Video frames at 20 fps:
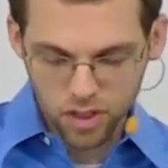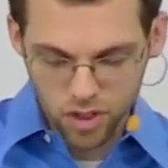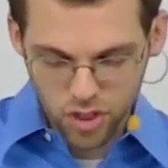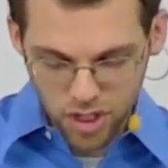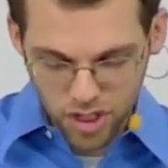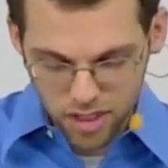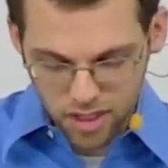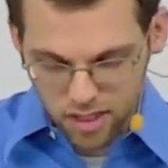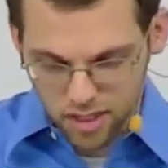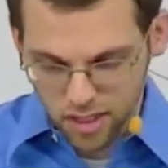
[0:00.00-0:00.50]

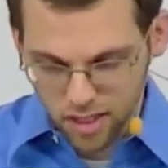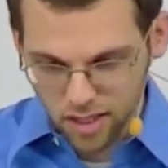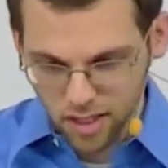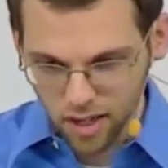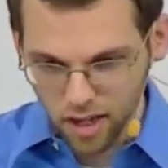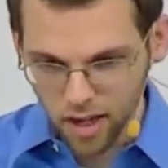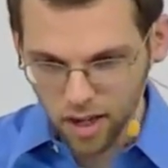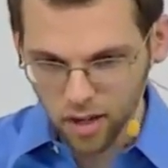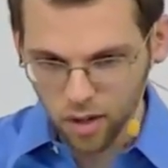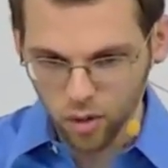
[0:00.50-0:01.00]
Jesus did
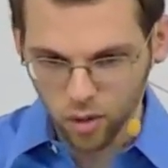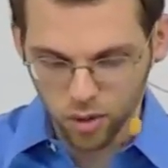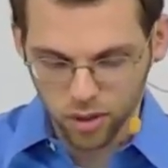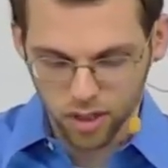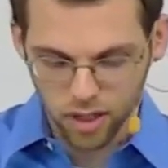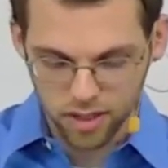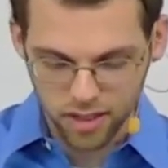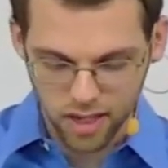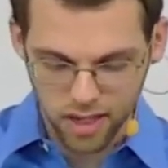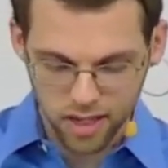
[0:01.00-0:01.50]
not hold
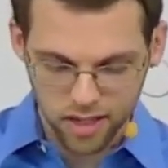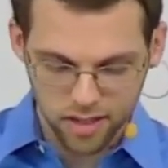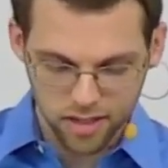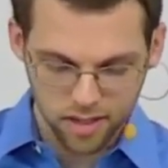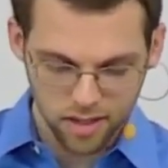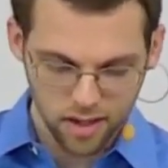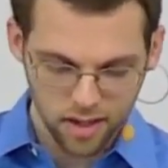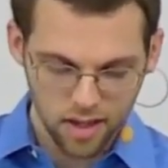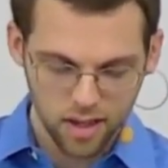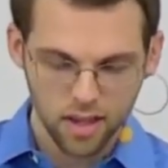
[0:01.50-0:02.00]
on to
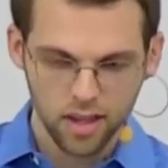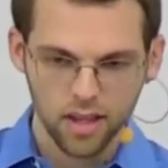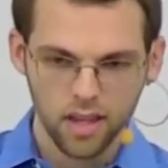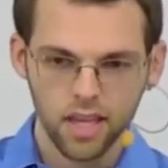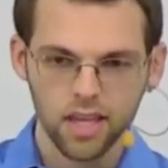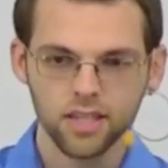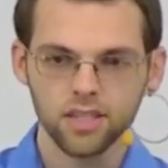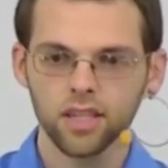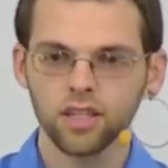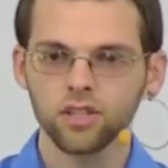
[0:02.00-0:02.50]
his,
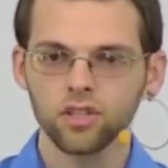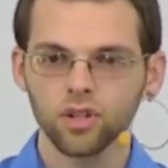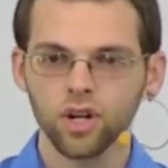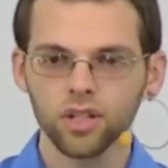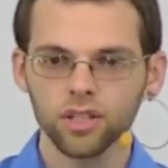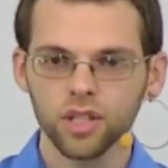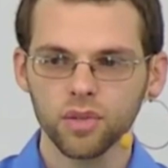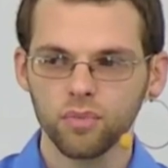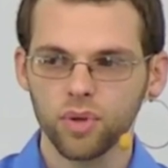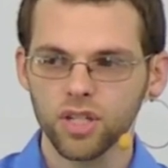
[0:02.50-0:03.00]
his
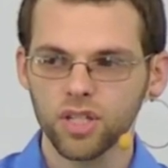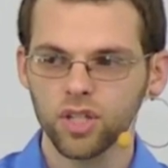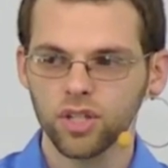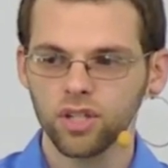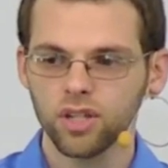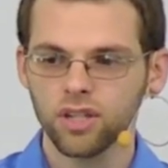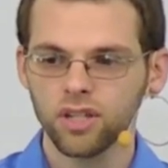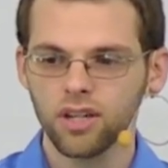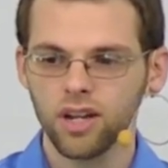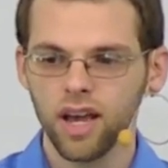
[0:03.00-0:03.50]
exalted
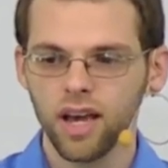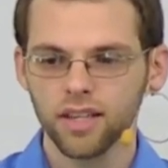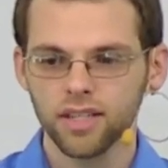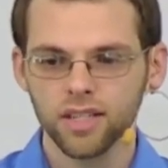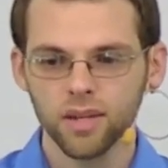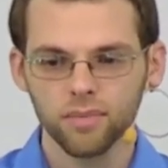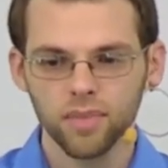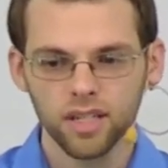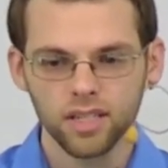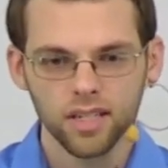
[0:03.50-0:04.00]
position as
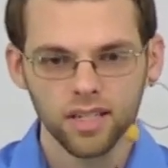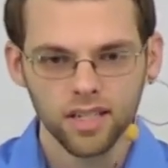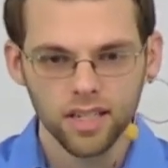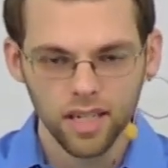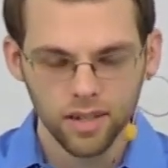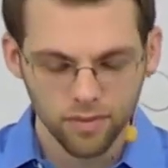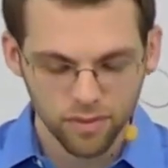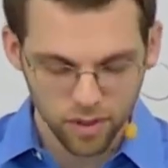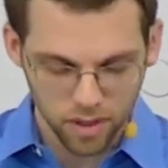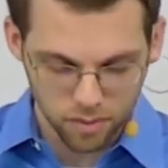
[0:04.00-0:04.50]
something to
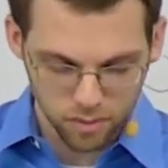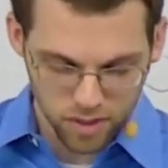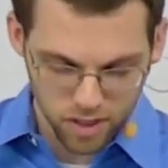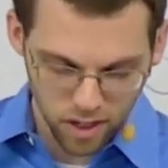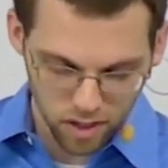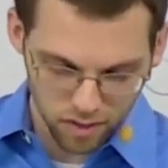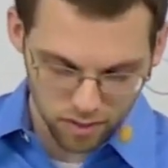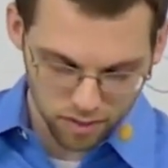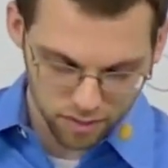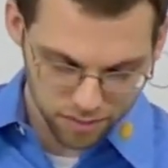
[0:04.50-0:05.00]
keep for
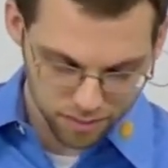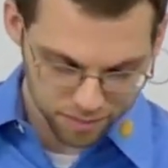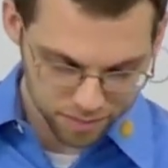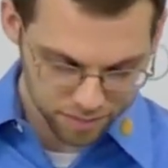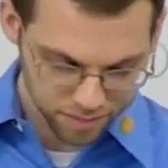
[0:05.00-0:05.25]
himself.